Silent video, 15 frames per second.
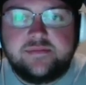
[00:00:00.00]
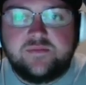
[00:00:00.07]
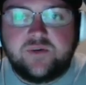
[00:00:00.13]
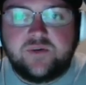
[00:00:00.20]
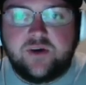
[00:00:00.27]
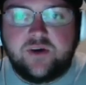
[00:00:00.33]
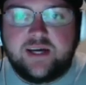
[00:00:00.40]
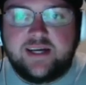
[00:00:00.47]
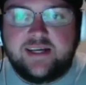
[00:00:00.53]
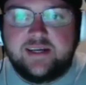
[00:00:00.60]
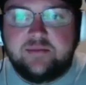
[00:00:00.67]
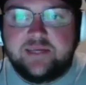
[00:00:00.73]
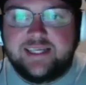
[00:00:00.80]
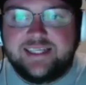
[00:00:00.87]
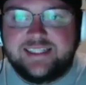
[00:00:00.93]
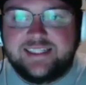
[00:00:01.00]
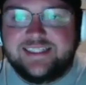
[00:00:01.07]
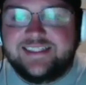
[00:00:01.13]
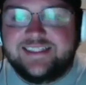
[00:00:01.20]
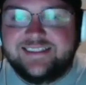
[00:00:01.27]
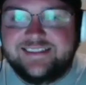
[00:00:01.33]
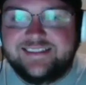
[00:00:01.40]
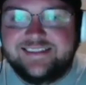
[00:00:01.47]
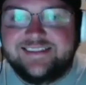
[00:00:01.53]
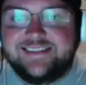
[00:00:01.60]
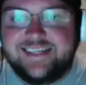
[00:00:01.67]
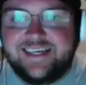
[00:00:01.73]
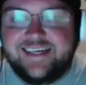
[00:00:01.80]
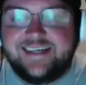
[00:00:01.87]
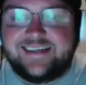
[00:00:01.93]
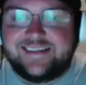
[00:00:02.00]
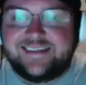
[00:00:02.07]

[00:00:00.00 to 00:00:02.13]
regretted it immediately. Yeah.